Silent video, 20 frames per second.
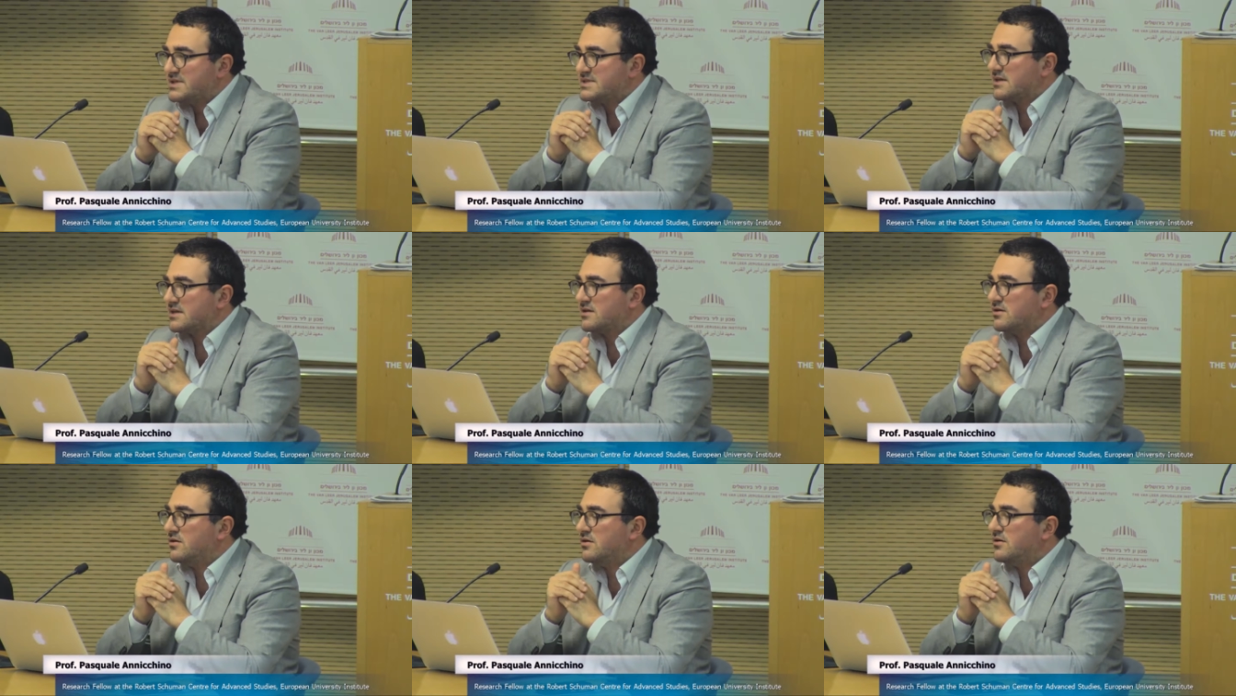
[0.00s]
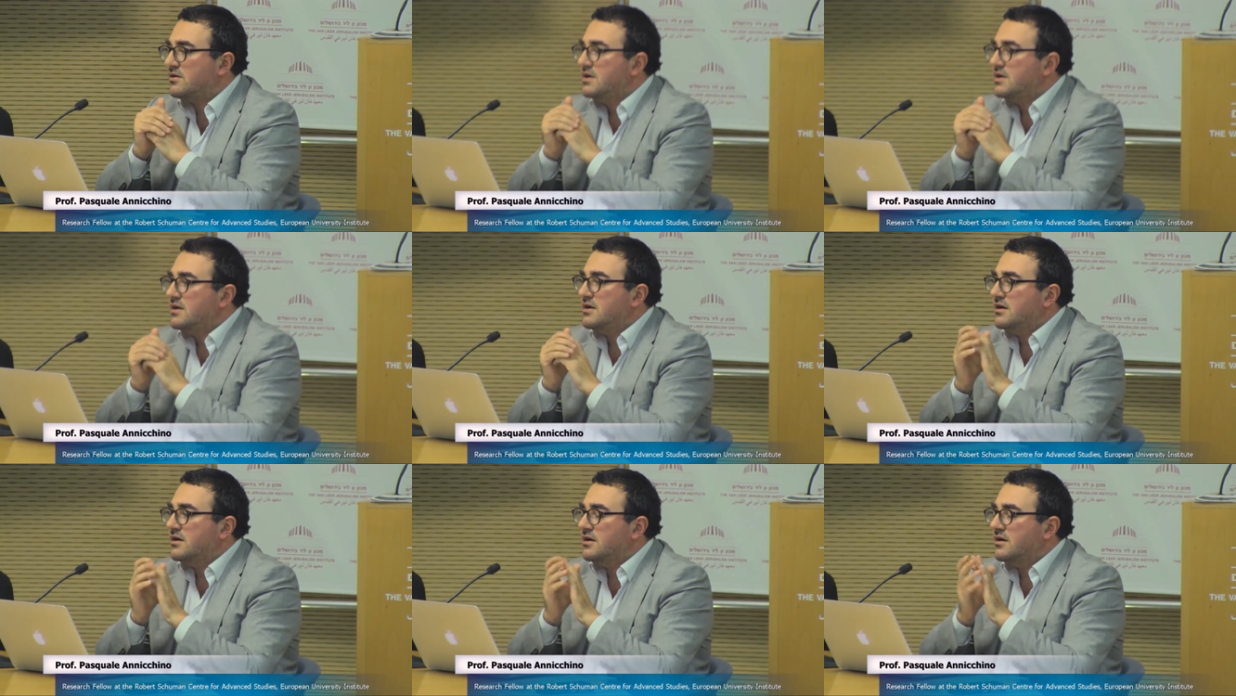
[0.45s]
of weeks ago
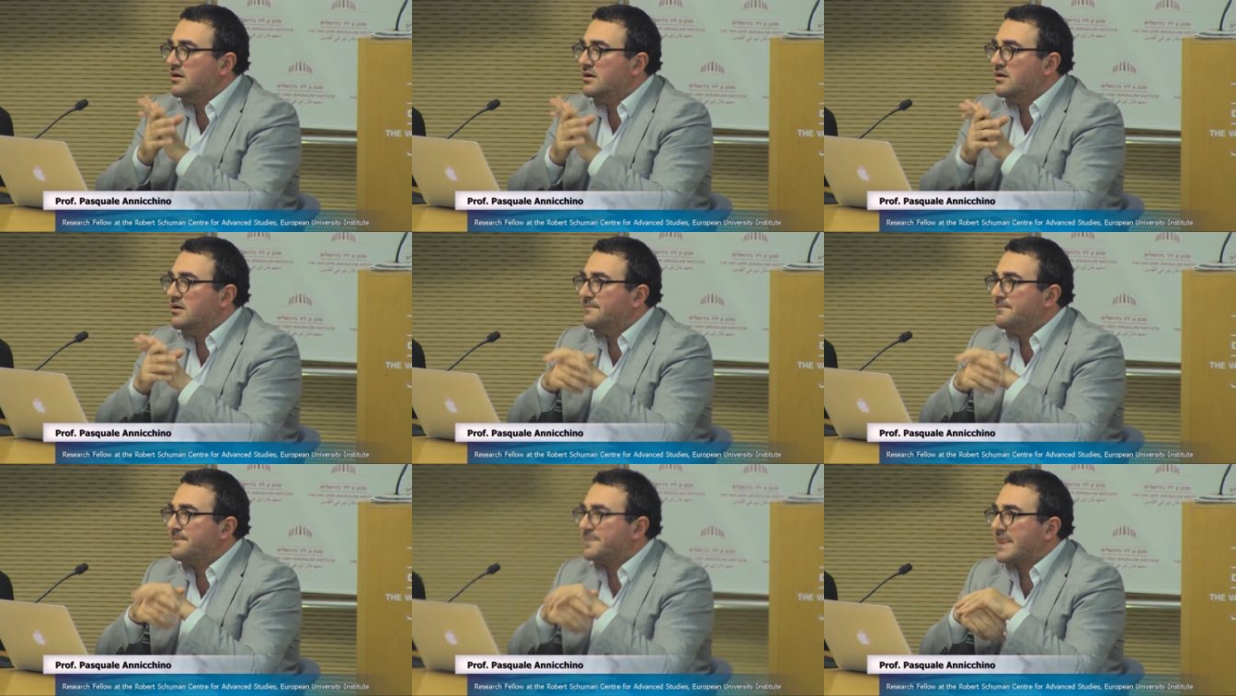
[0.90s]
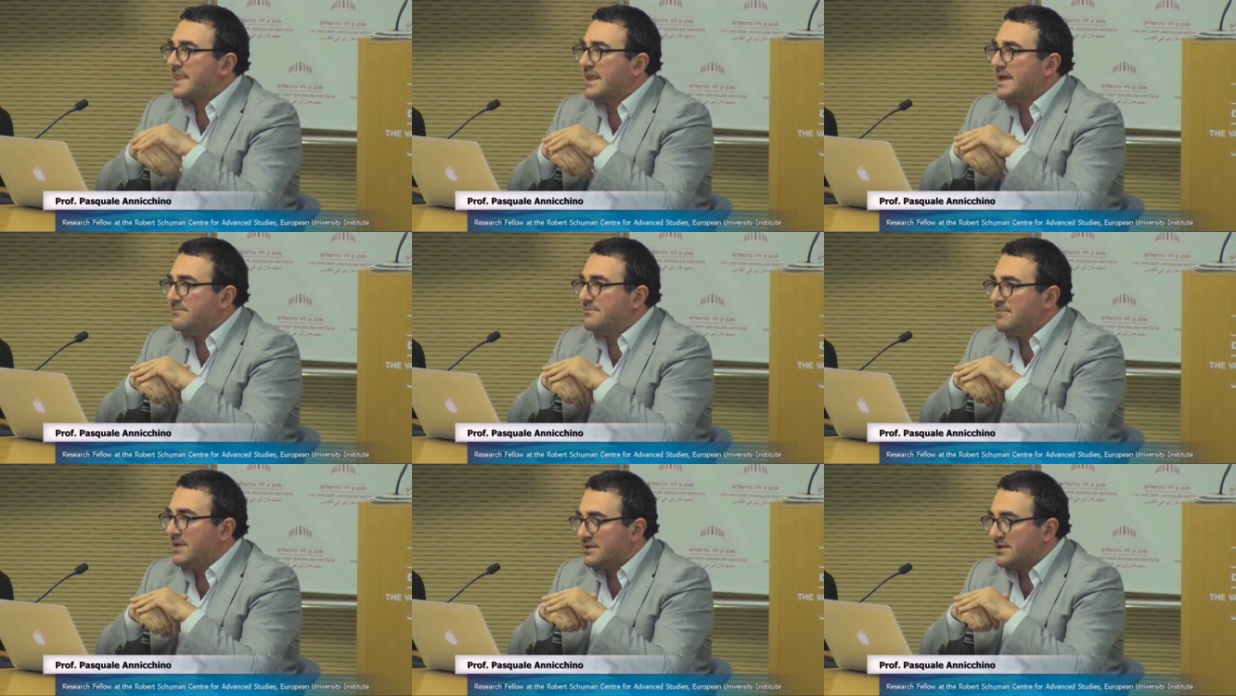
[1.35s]

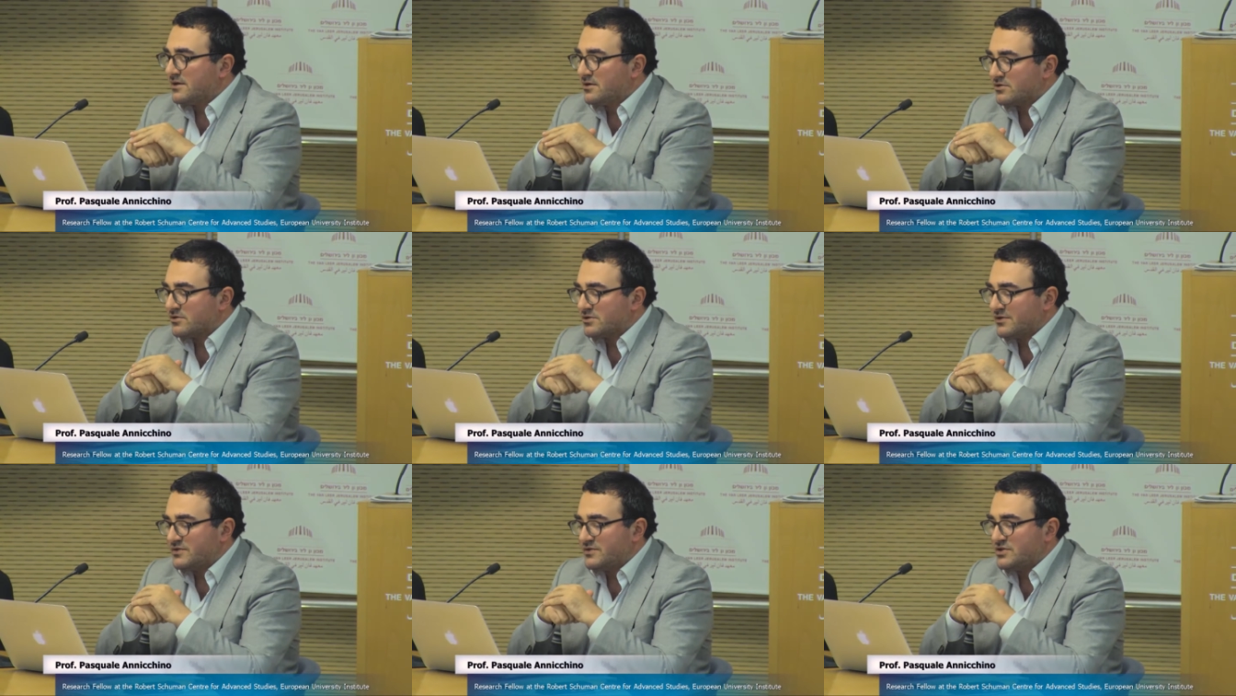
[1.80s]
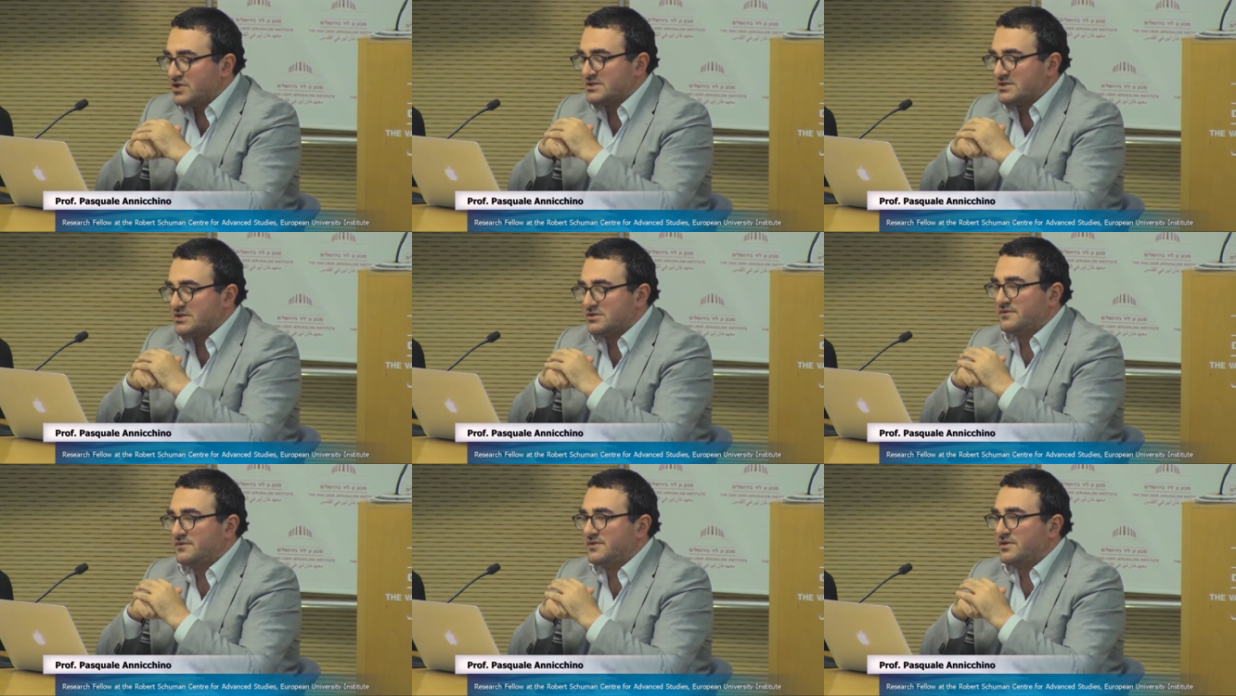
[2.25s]
by the Court of
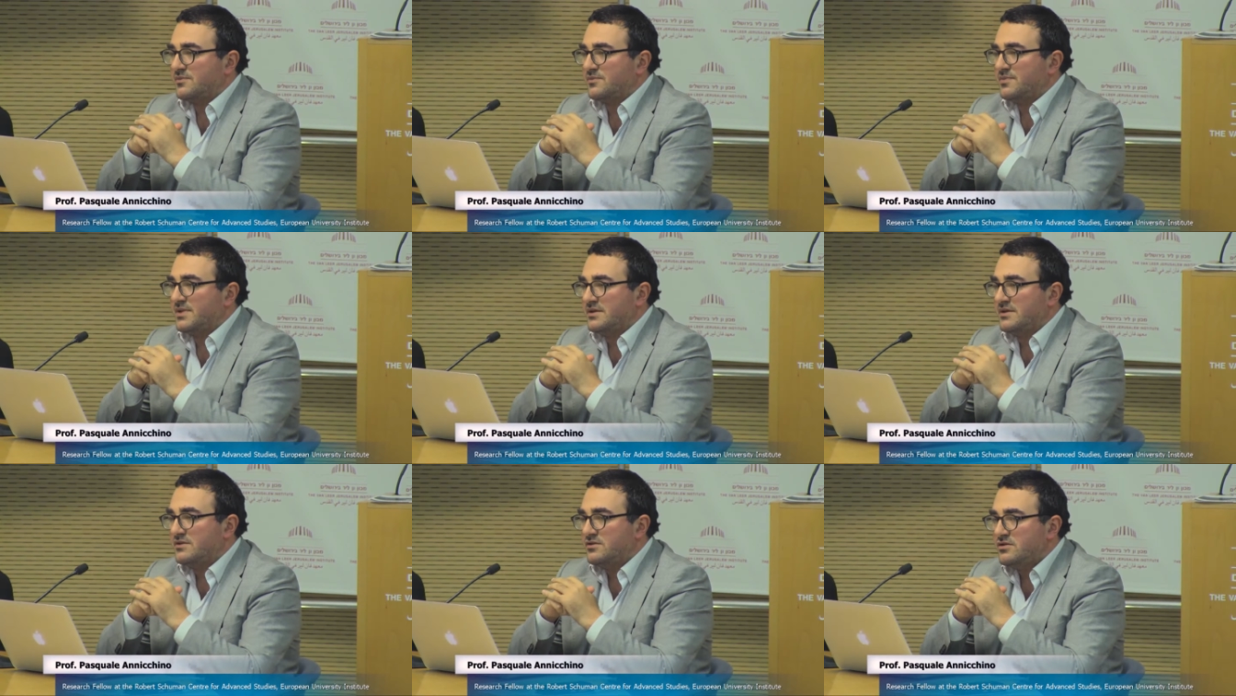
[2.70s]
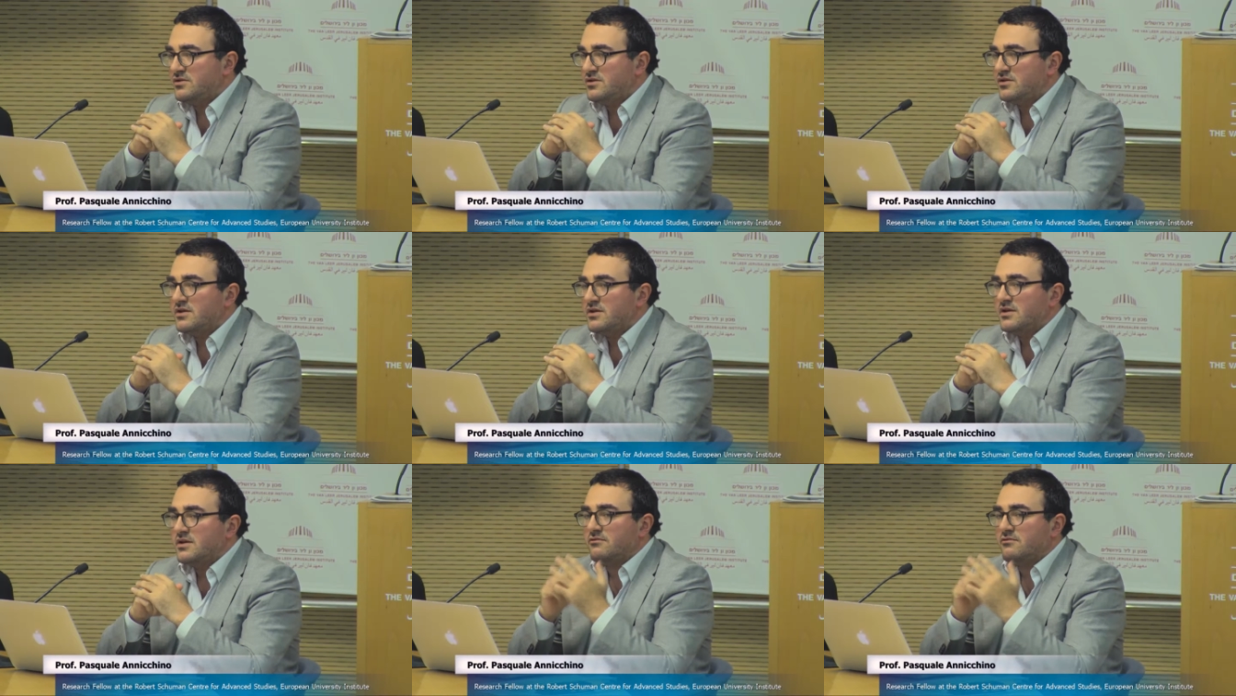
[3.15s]
Justice of the European
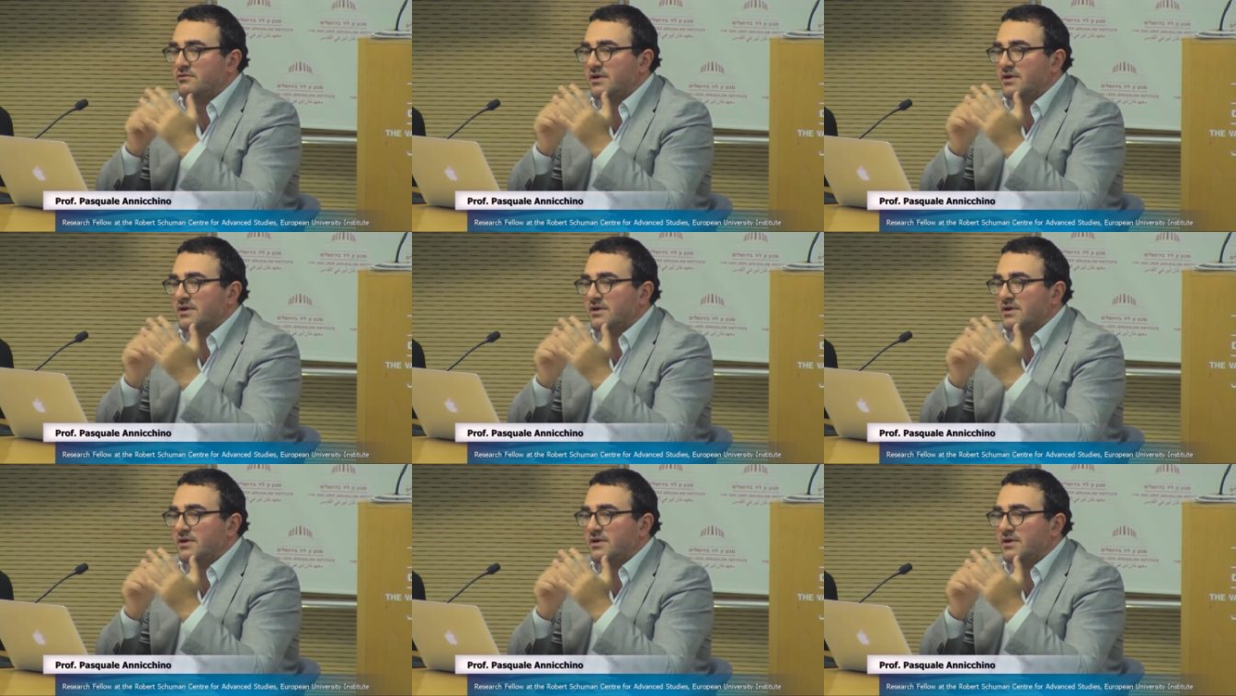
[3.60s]
Union,